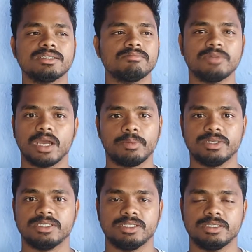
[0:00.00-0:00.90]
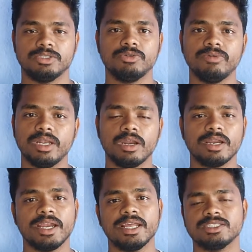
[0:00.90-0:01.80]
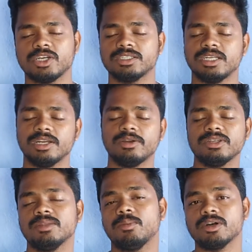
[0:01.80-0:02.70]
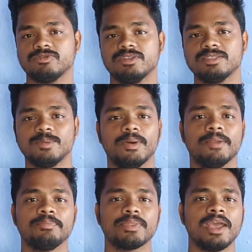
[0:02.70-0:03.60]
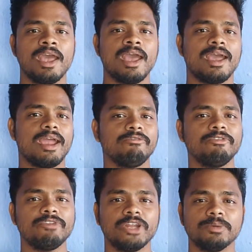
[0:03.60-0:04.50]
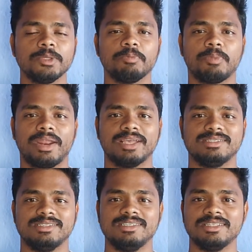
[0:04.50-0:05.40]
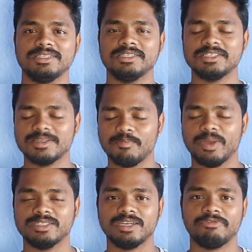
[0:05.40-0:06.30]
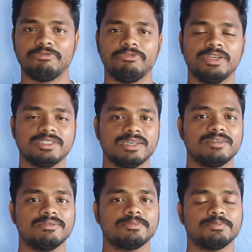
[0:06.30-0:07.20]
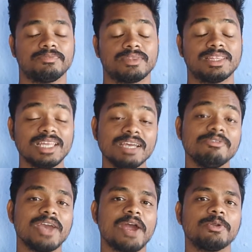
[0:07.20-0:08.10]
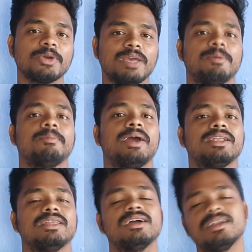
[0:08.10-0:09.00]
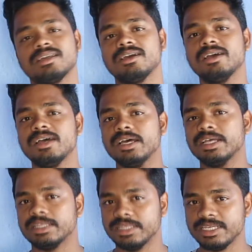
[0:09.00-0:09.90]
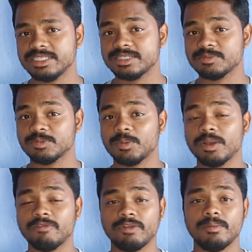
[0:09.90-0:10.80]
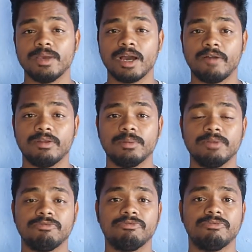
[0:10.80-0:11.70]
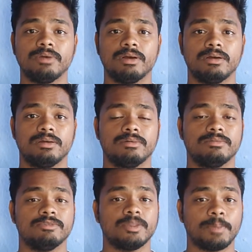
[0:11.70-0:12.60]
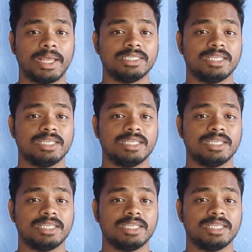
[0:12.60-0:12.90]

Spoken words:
some documentation. You will not get a charger included in the box with this mobile. And when we talk about the pricing, yeah, this is the major feature thing we have to keep in mind, that this mobile will be available with a price